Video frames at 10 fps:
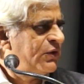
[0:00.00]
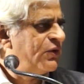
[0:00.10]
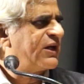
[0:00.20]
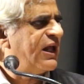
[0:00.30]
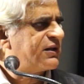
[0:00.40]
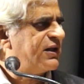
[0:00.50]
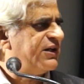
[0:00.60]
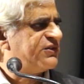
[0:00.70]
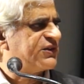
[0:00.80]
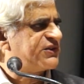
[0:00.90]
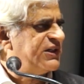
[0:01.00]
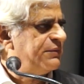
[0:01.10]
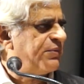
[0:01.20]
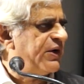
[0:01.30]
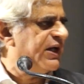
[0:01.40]
You calculate
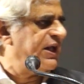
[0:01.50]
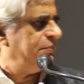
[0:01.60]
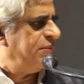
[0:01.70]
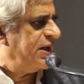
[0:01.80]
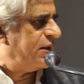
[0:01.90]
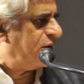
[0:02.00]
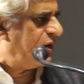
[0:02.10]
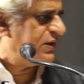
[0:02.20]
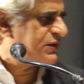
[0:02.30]
$16.9 billion.